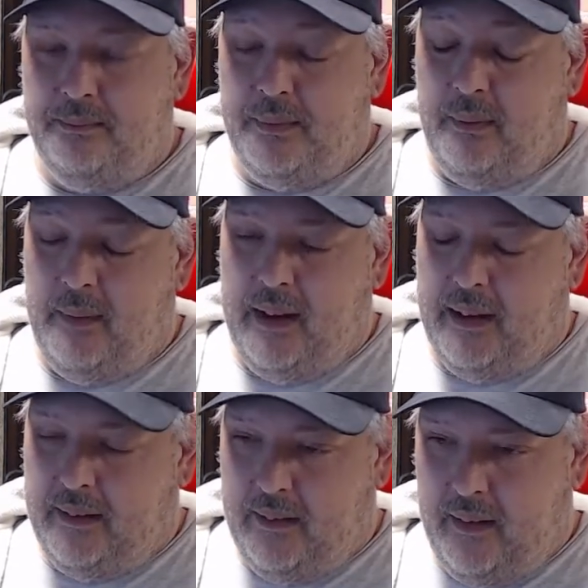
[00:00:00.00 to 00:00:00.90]
And I'm
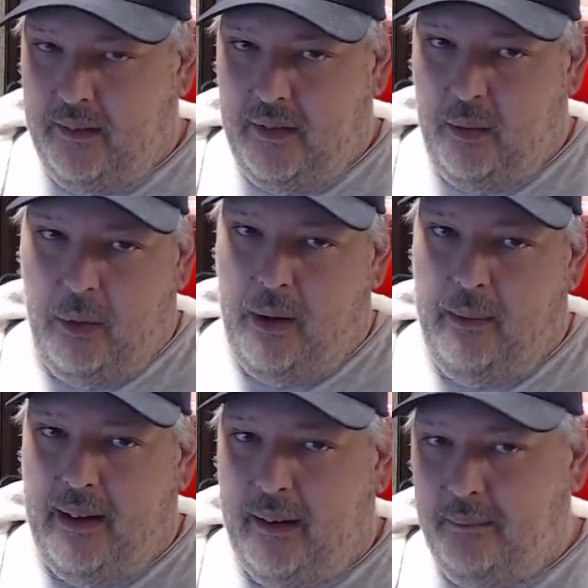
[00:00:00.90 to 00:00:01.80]
like, don't worry
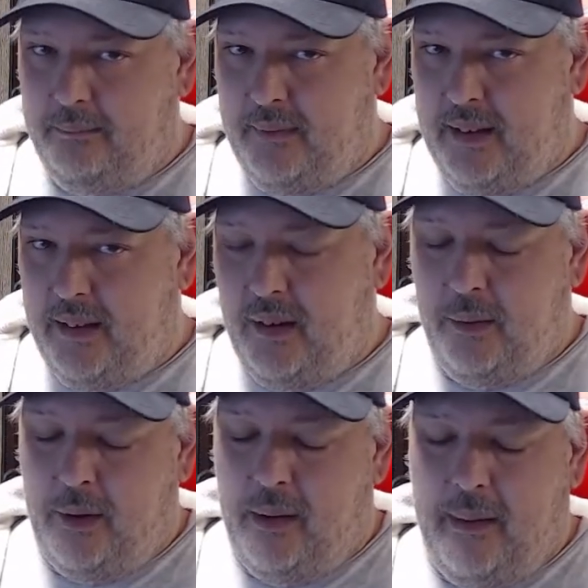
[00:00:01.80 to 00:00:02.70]
about it.
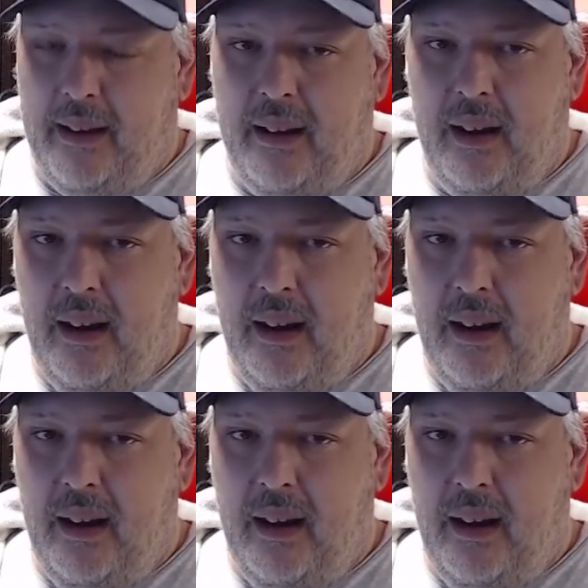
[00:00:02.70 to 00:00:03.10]
Don't worry about it.